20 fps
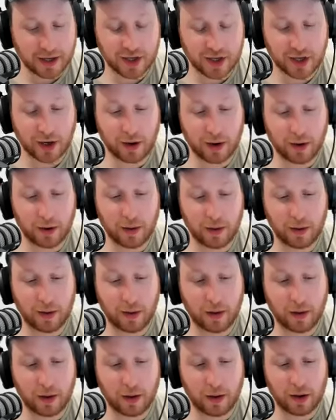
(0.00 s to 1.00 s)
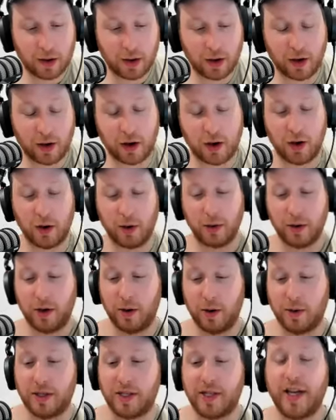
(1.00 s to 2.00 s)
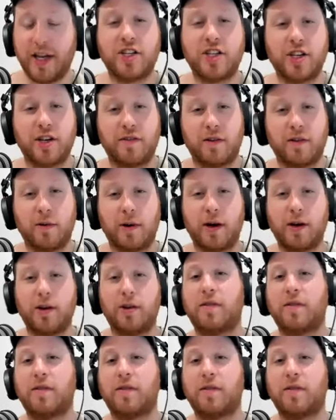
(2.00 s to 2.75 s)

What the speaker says: And so, you were teaching for a while.